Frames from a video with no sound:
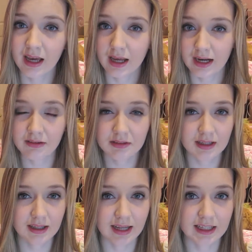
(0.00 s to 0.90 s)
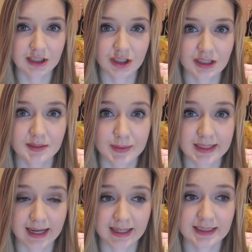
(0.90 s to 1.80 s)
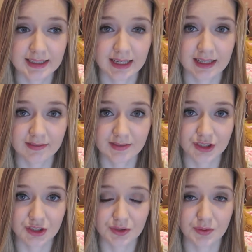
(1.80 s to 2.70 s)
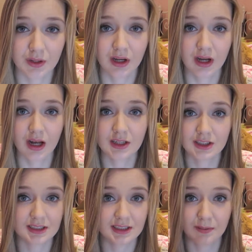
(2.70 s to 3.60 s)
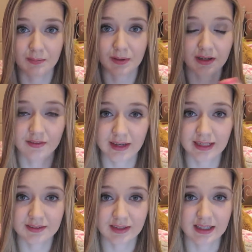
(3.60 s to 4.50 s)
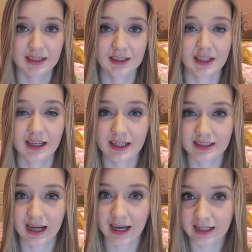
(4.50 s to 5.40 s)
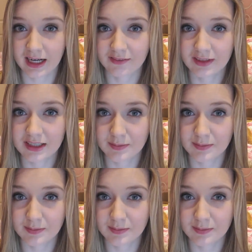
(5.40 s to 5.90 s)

and I really like it just because it gives you just a perfect finish, and it's high coverage,